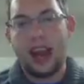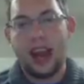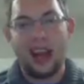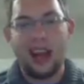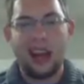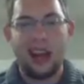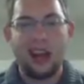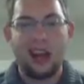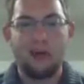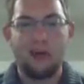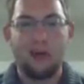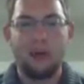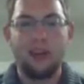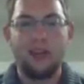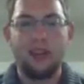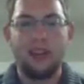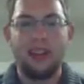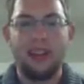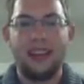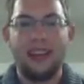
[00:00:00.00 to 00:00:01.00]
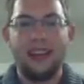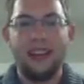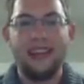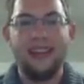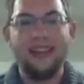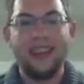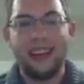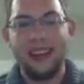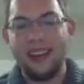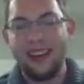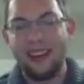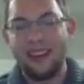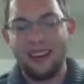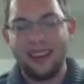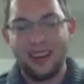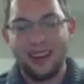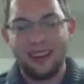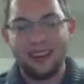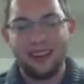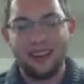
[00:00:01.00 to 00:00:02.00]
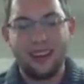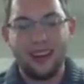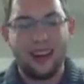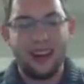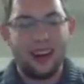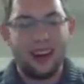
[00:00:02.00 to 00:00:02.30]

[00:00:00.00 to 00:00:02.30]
and animals, these insects